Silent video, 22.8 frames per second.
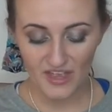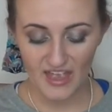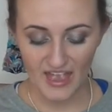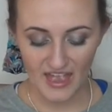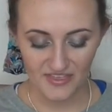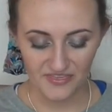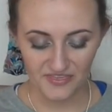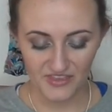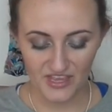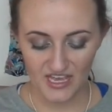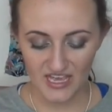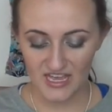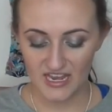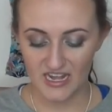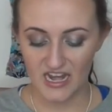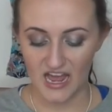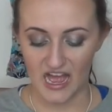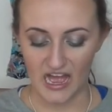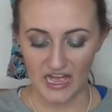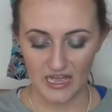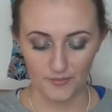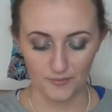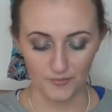And then
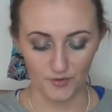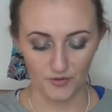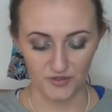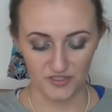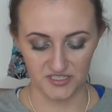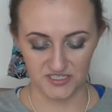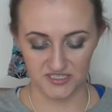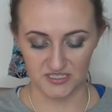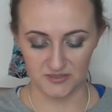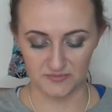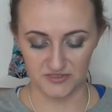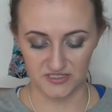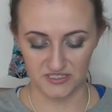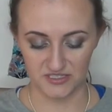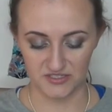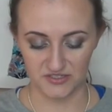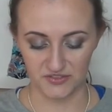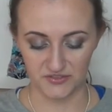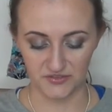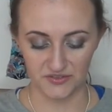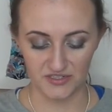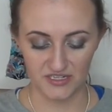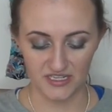I'm going to
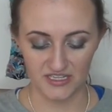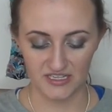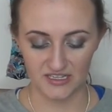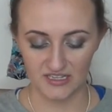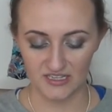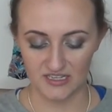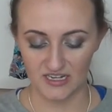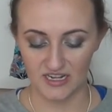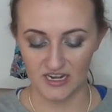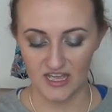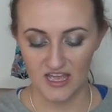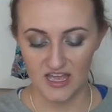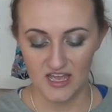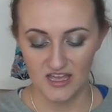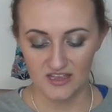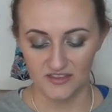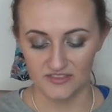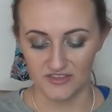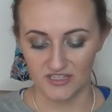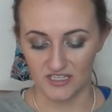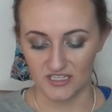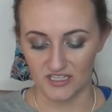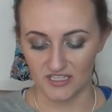substitute in
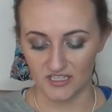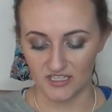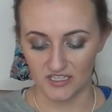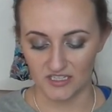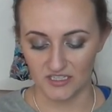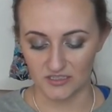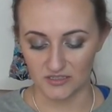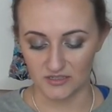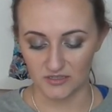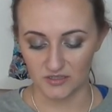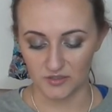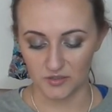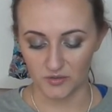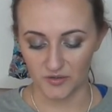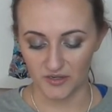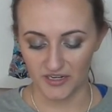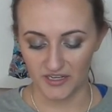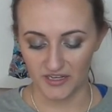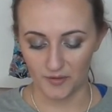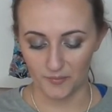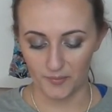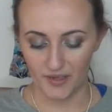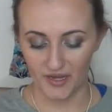the
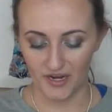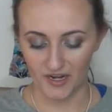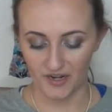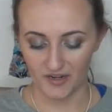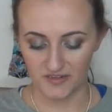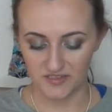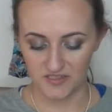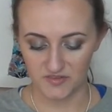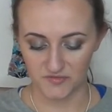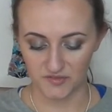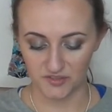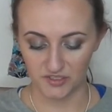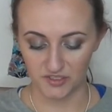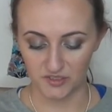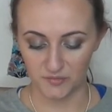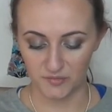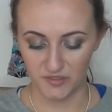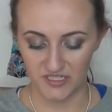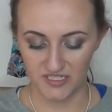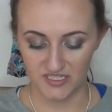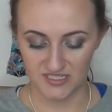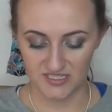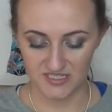L'Oreal Paris
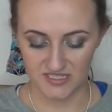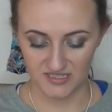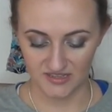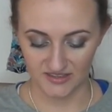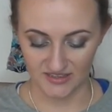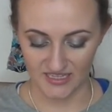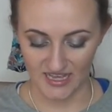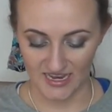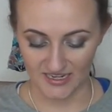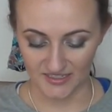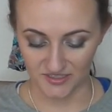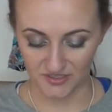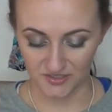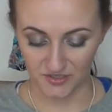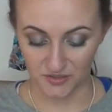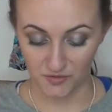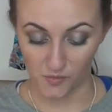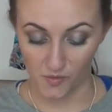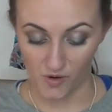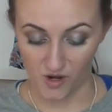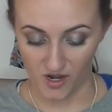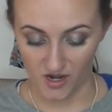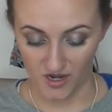Voluminous Liner
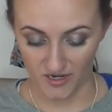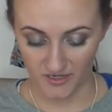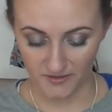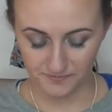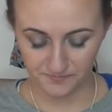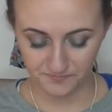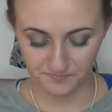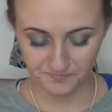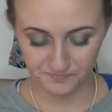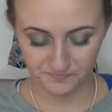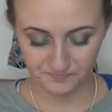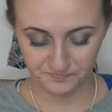Noir.